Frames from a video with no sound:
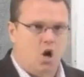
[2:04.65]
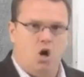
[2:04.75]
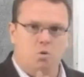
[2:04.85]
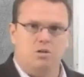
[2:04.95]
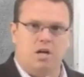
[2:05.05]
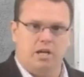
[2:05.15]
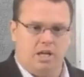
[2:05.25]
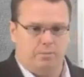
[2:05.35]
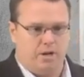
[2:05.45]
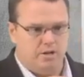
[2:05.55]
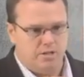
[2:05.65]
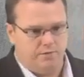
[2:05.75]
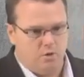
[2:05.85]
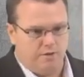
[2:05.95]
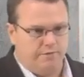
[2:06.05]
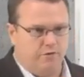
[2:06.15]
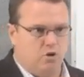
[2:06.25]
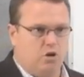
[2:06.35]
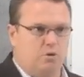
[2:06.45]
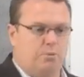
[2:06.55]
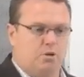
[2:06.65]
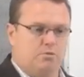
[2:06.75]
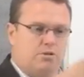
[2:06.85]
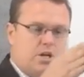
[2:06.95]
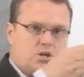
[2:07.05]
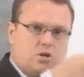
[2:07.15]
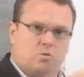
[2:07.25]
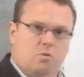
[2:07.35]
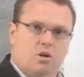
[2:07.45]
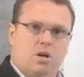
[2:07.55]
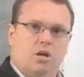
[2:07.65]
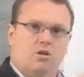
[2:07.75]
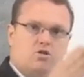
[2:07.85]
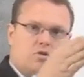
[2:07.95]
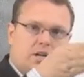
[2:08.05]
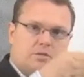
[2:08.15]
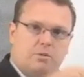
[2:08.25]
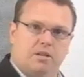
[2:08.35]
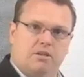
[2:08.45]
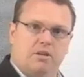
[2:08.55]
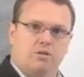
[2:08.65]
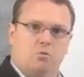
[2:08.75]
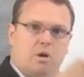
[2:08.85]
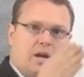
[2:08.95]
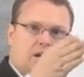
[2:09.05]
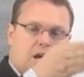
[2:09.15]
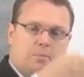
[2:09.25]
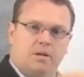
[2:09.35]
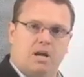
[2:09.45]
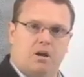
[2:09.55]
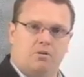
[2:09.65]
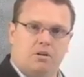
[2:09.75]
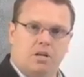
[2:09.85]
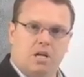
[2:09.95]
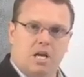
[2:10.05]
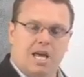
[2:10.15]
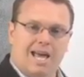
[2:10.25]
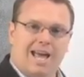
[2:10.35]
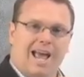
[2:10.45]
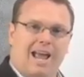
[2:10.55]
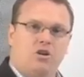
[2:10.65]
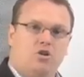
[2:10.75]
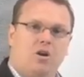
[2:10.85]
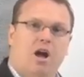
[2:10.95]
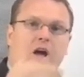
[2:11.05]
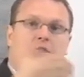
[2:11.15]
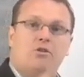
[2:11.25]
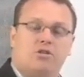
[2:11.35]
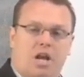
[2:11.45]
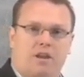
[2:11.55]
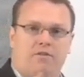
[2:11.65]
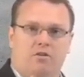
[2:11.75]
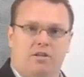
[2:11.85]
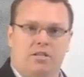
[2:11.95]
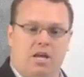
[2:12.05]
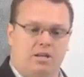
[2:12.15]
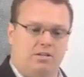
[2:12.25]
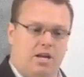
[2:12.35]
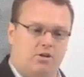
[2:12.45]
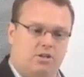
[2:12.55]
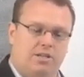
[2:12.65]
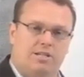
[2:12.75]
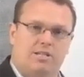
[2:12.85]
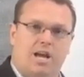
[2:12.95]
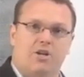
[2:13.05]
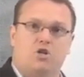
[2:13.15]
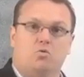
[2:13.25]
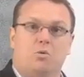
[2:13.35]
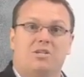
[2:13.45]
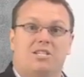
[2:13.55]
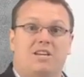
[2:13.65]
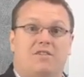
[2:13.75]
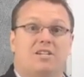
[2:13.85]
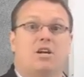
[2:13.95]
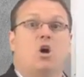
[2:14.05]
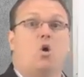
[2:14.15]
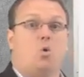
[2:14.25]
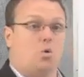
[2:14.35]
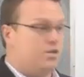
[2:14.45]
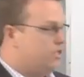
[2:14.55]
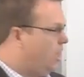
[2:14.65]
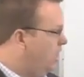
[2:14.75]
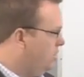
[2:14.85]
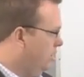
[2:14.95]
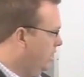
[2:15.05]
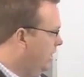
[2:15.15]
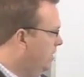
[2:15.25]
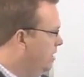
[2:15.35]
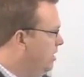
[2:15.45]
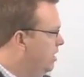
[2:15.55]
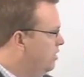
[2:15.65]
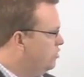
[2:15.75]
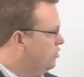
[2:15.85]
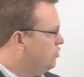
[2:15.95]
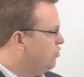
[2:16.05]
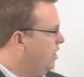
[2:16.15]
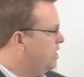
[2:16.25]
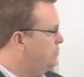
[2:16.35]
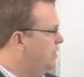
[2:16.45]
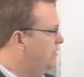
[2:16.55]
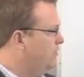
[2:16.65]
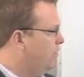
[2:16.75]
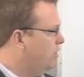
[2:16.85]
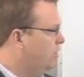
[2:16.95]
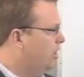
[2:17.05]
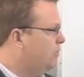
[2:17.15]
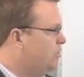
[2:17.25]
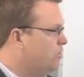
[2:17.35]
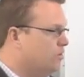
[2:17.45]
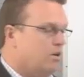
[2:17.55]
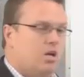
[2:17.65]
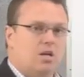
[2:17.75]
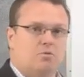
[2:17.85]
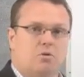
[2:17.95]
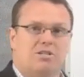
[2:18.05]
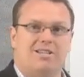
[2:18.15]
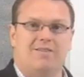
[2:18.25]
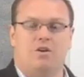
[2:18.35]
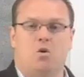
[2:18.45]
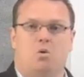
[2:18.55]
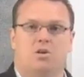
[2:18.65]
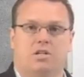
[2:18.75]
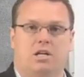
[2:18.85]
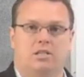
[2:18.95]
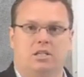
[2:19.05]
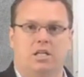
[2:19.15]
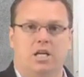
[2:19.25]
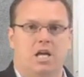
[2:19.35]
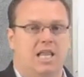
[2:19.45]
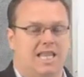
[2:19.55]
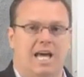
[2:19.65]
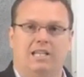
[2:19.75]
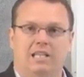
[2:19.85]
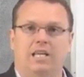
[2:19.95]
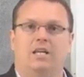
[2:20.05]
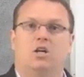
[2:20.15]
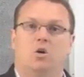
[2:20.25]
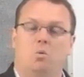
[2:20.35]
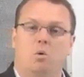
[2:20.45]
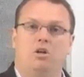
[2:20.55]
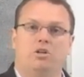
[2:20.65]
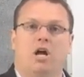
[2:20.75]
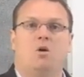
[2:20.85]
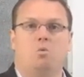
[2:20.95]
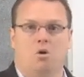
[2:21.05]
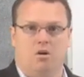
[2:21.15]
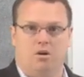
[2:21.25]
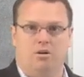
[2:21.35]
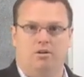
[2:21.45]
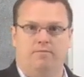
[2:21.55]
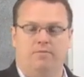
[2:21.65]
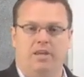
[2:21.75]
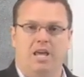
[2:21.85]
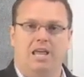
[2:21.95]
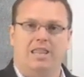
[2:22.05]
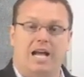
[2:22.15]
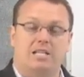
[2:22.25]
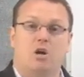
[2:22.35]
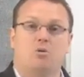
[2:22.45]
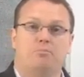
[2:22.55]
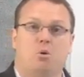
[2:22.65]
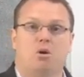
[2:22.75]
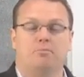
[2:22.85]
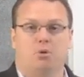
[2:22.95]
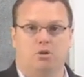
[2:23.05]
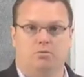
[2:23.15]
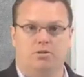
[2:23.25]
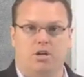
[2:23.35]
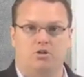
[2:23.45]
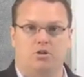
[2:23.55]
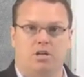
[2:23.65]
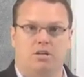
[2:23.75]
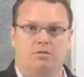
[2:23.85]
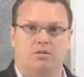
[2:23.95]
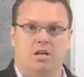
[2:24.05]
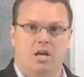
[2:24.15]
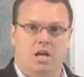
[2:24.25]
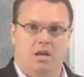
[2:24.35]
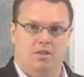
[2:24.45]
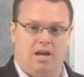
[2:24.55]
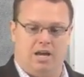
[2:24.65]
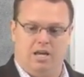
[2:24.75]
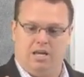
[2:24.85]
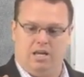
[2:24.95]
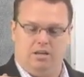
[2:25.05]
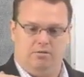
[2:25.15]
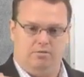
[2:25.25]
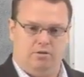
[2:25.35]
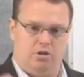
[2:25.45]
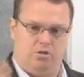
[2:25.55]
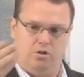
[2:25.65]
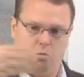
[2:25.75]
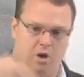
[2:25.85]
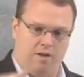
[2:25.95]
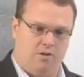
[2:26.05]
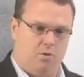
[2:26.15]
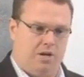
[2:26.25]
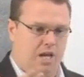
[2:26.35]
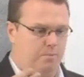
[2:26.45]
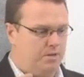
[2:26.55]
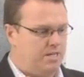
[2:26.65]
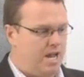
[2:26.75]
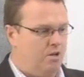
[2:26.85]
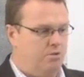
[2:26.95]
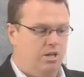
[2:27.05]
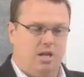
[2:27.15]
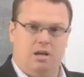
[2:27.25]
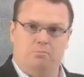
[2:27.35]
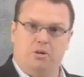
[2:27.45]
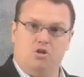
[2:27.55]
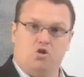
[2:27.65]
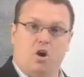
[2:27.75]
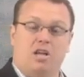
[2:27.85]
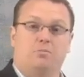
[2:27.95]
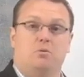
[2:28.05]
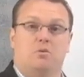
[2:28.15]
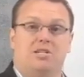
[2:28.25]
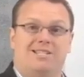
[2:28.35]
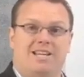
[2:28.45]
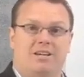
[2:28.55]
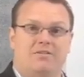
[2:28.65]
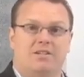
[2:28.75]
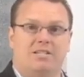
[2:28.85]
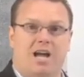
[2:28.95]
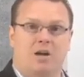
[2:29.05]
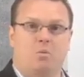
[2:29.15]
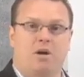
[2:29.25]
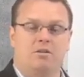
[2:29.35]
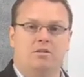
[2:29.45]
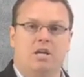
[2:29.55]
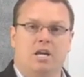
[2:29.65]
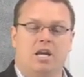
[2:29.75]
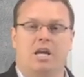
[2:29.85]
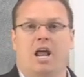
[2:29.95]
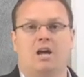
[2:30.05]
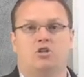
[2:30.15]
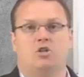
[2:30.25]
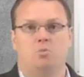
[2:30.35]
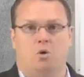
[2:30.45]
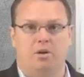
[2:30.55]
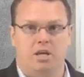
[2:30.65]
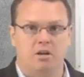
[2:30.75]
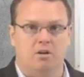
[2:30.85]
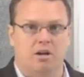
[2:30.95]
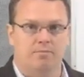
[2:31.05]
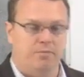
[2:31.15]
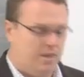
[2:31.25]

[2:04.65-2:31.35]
All we're talking about is if you have vertical polarization transmitting this way, up and down, and your other side of your antenna is actually designed to receive it horizontally, so you're transmitting vertically, but you're receiving horizontally, that link will not work. That's how important polarization is. That the wave going up and down and trying to be received sideways, it actually won't hear it.